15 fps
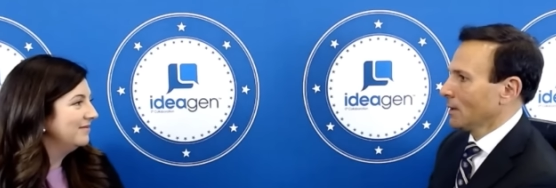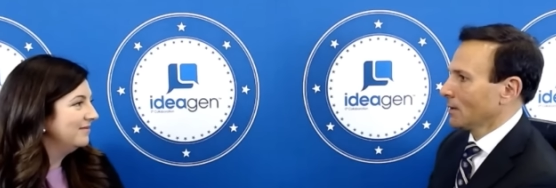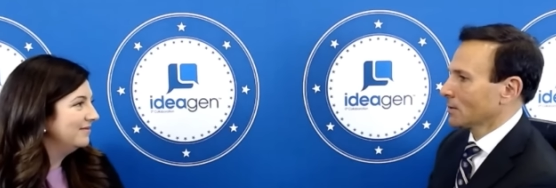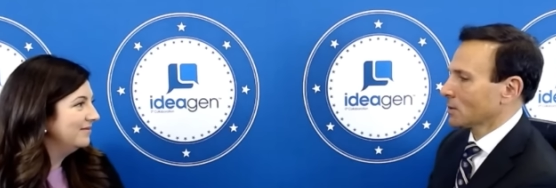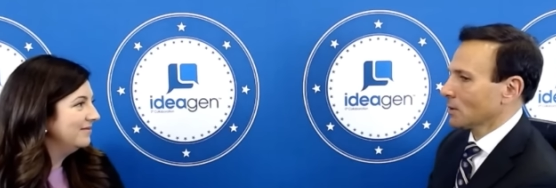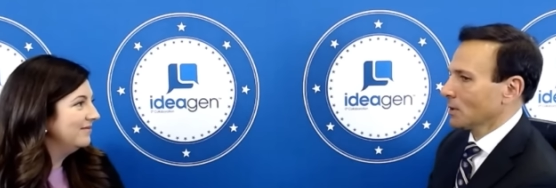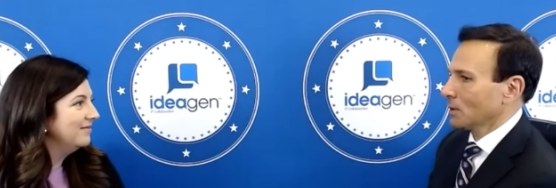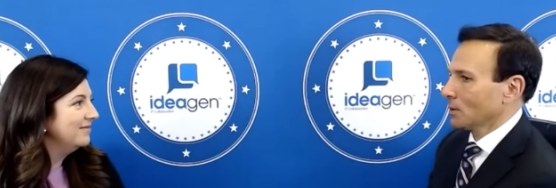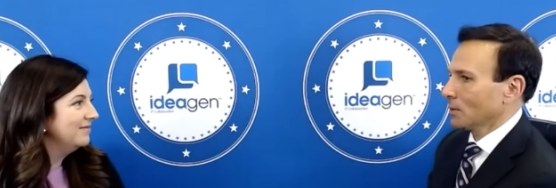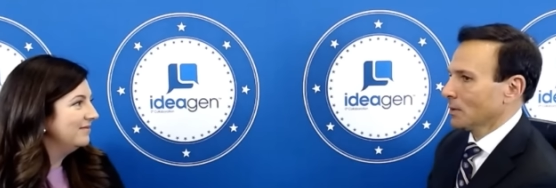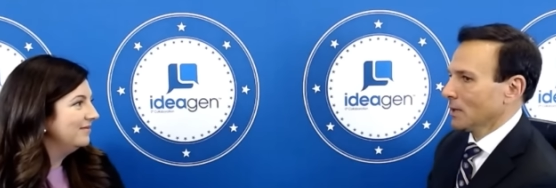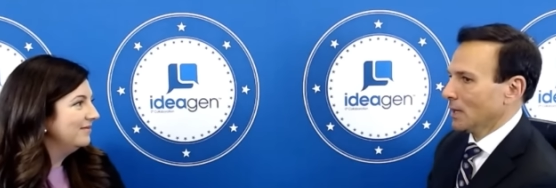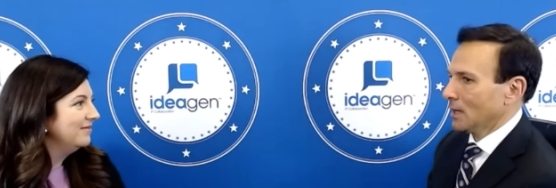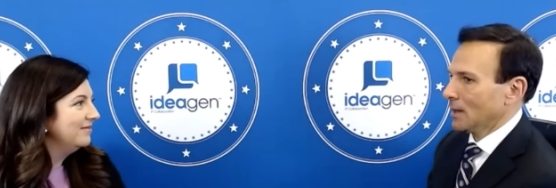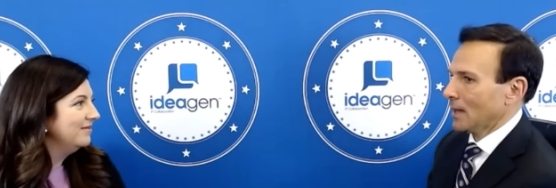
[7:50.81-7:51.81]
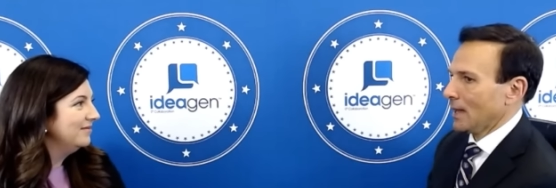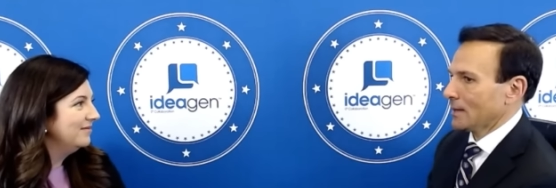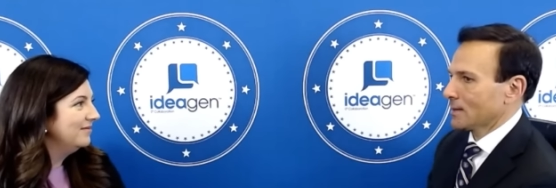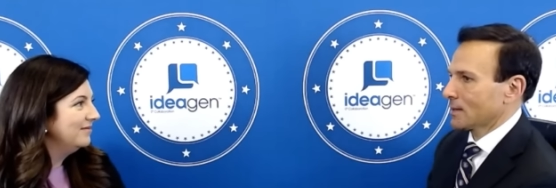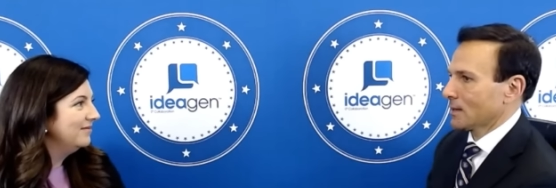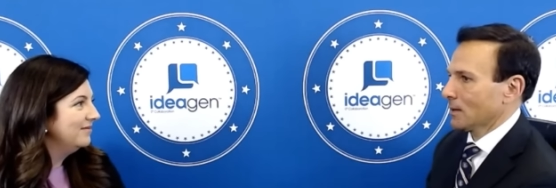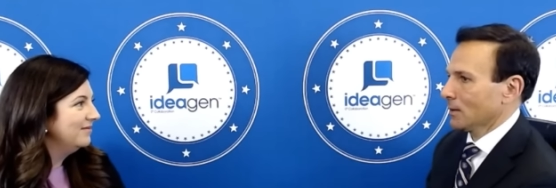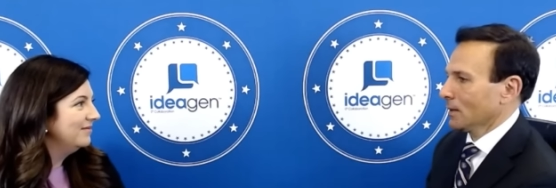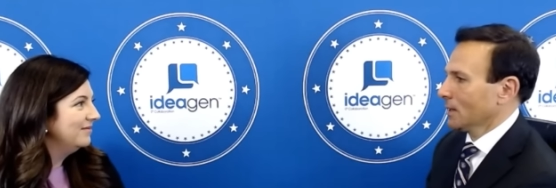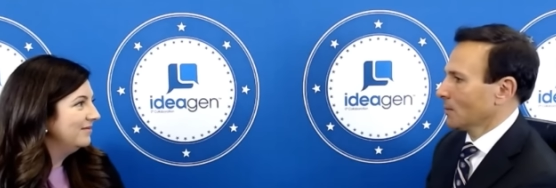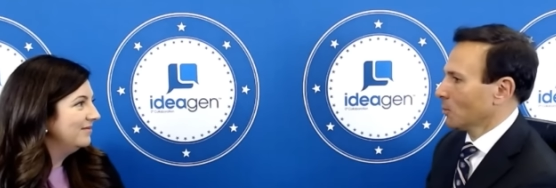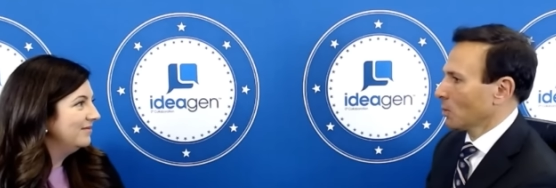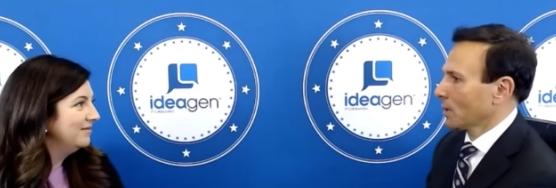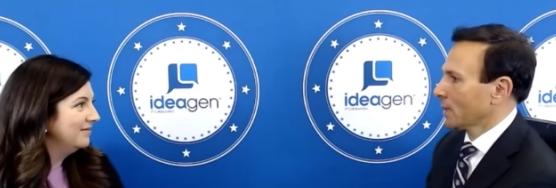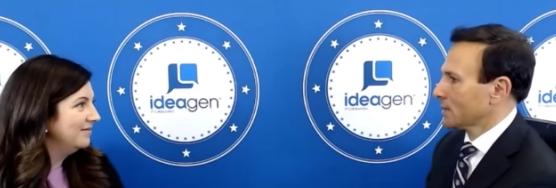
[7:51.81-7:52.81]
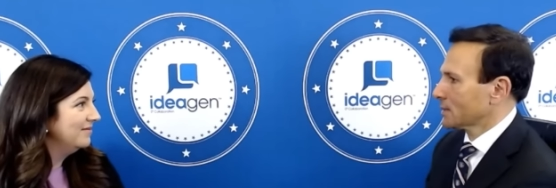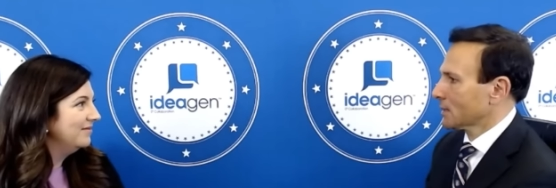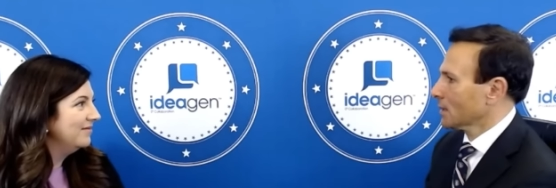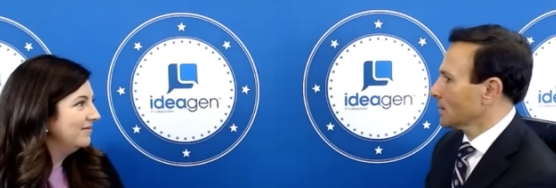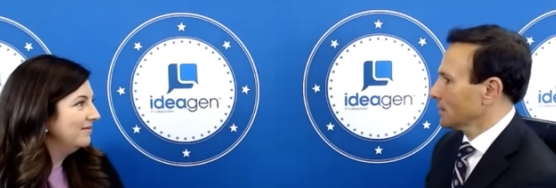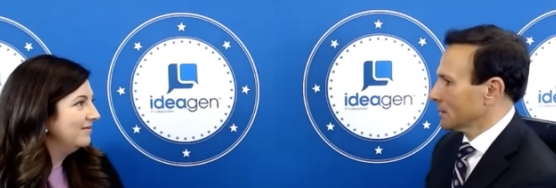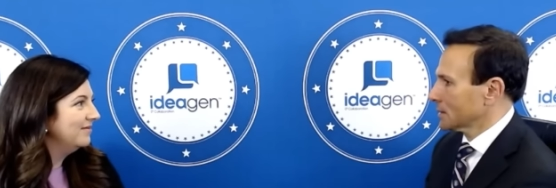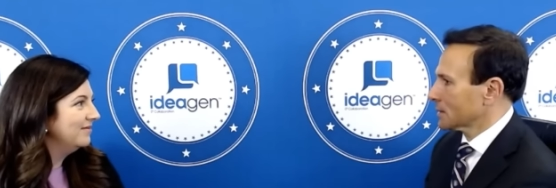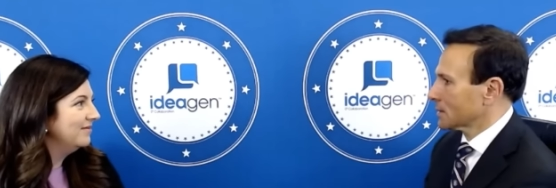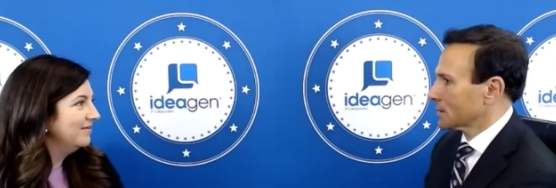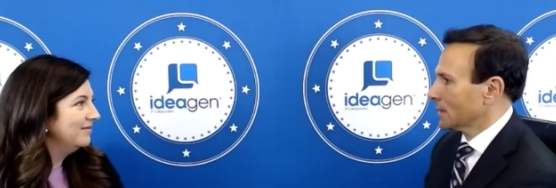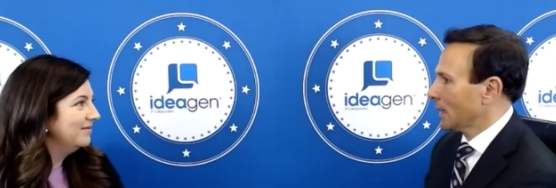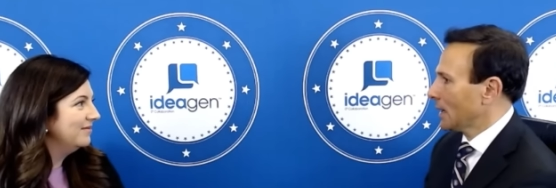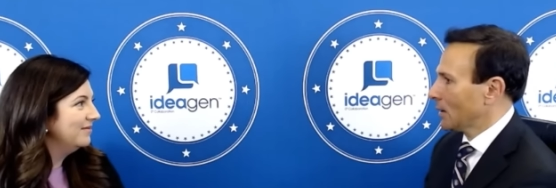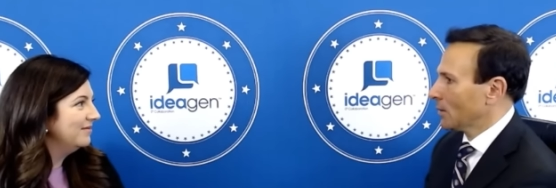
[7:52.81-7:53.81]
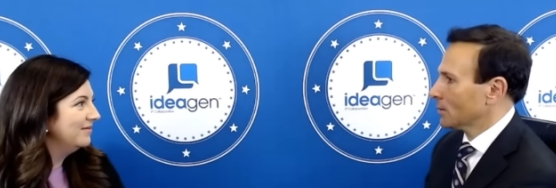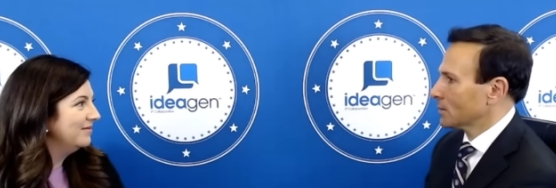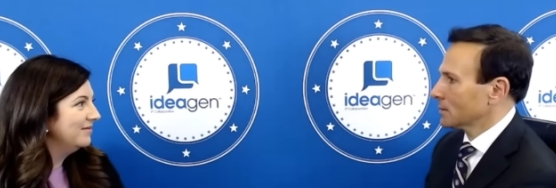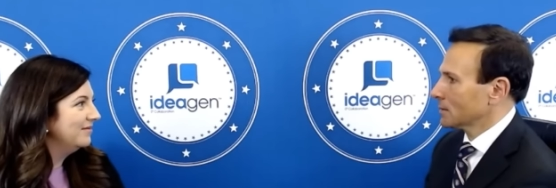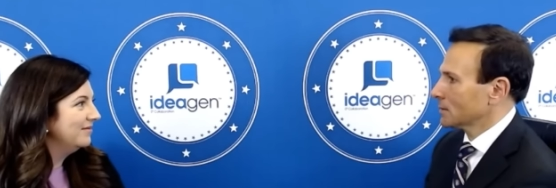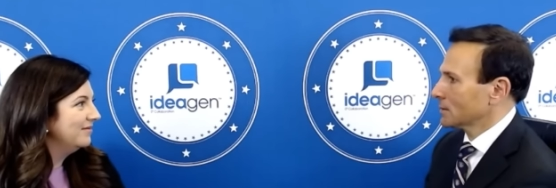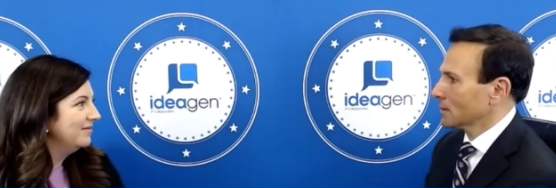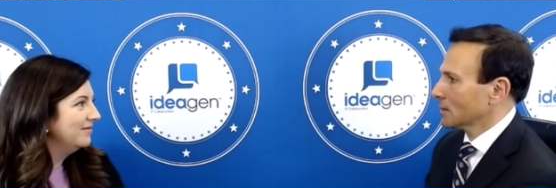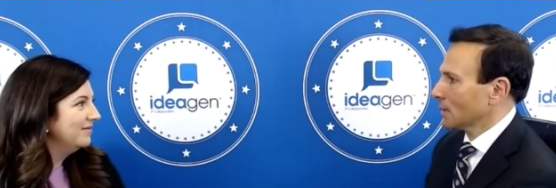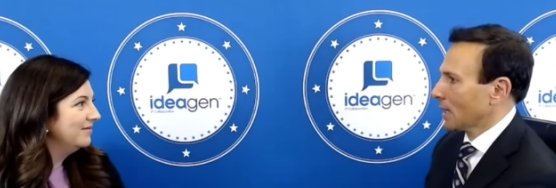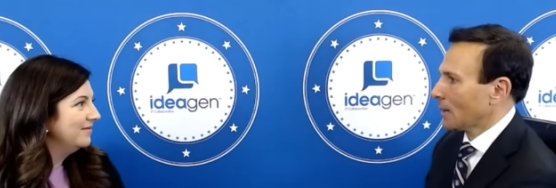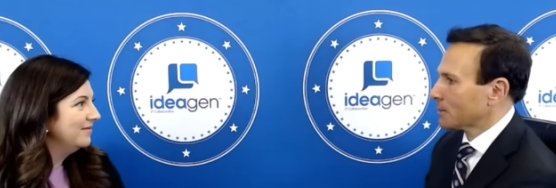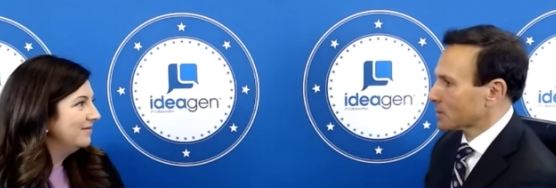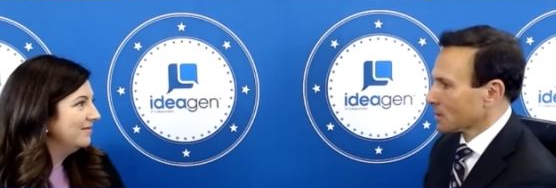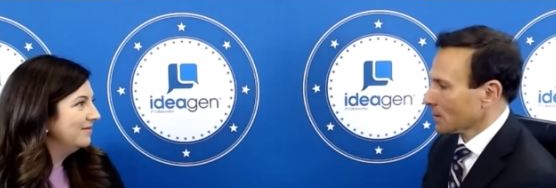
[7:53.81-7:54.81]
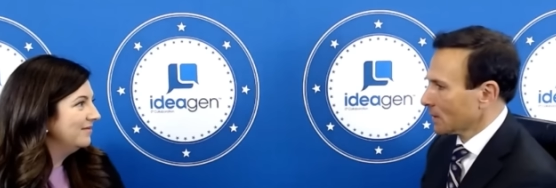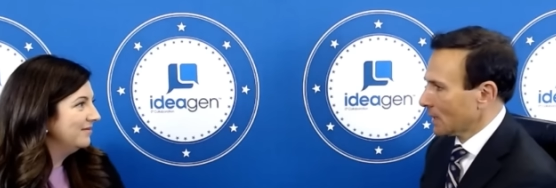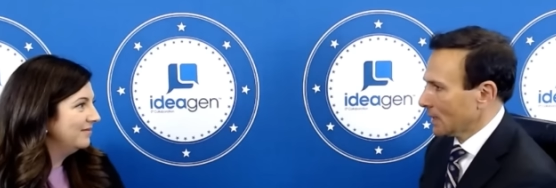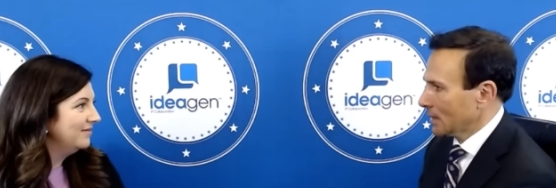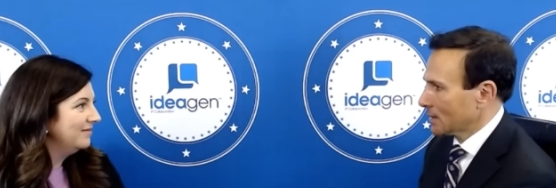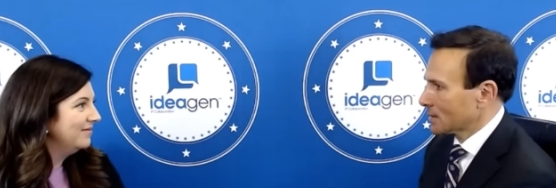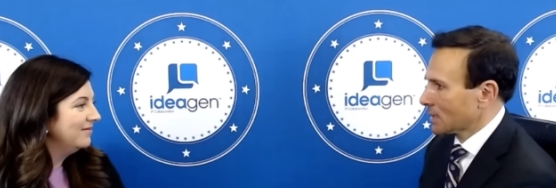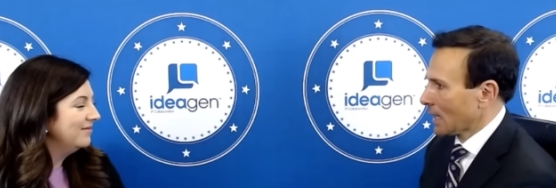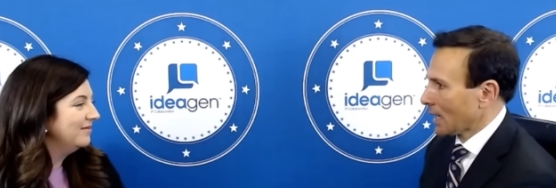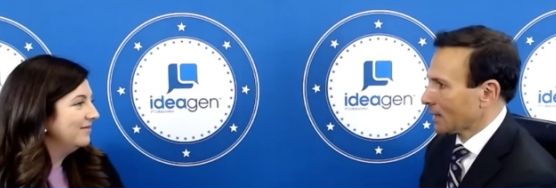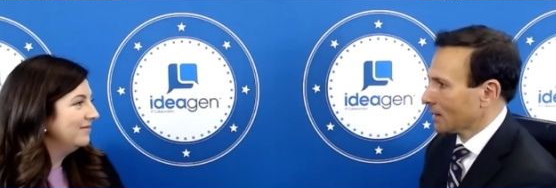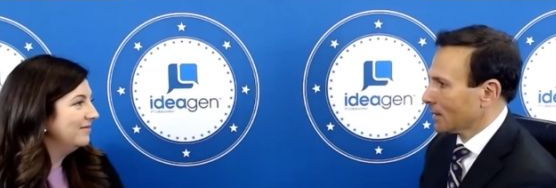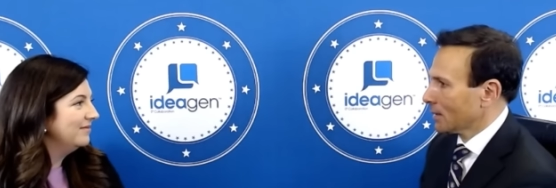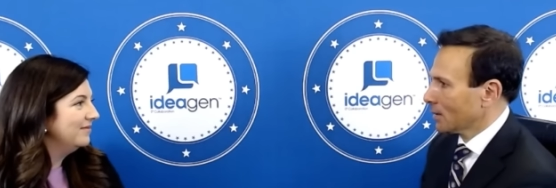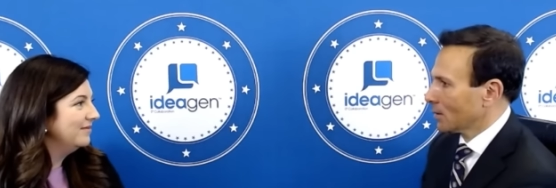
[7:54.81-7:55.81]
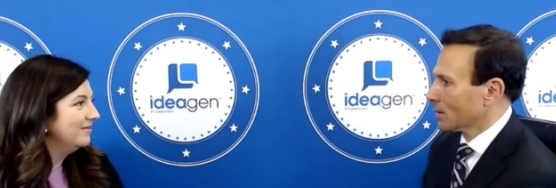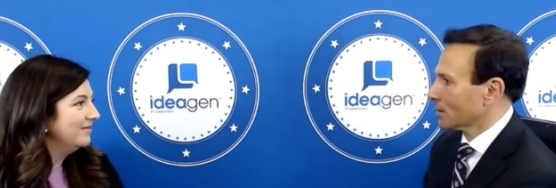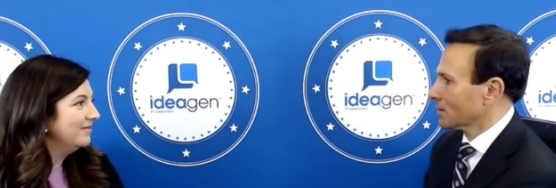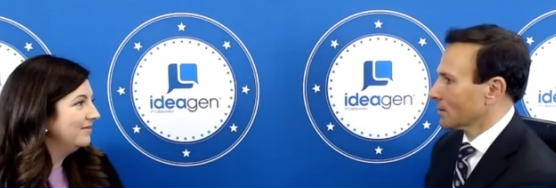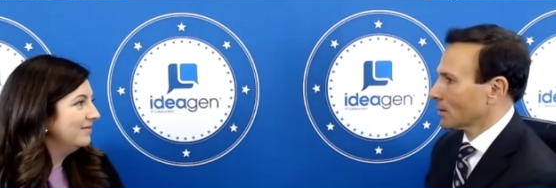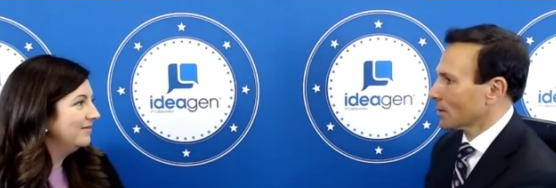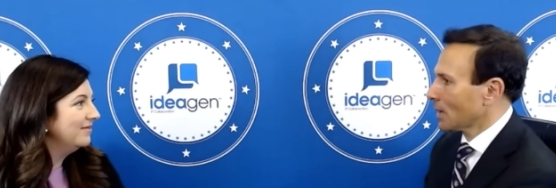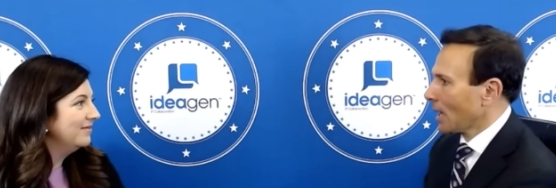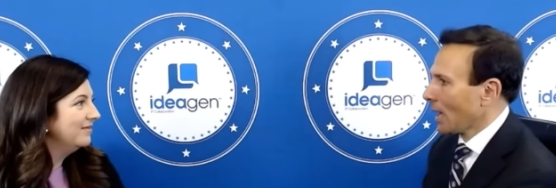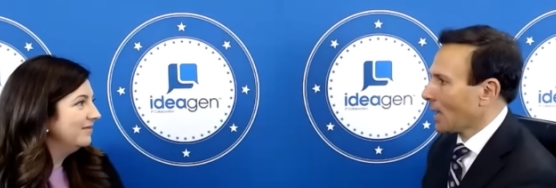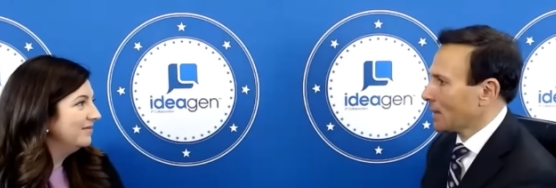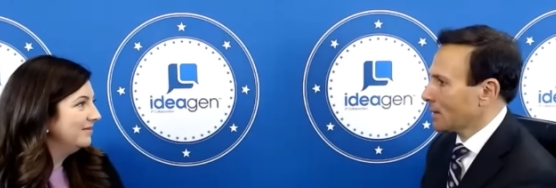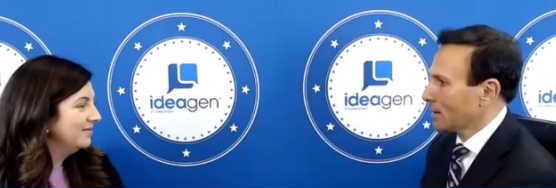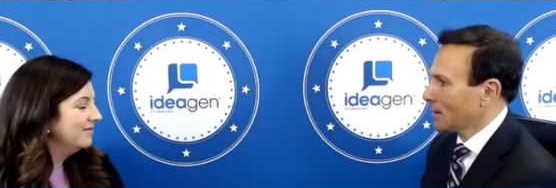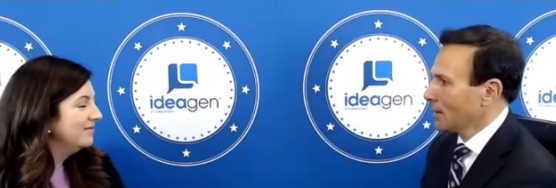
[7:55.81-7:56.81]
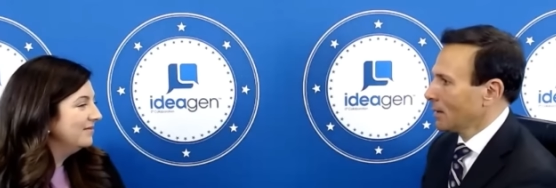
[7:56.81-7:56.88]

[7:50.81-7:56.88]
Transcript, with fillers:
Speaker 1: So you don't need that skill anymore. That skill is now obsolete, sadly, or or not.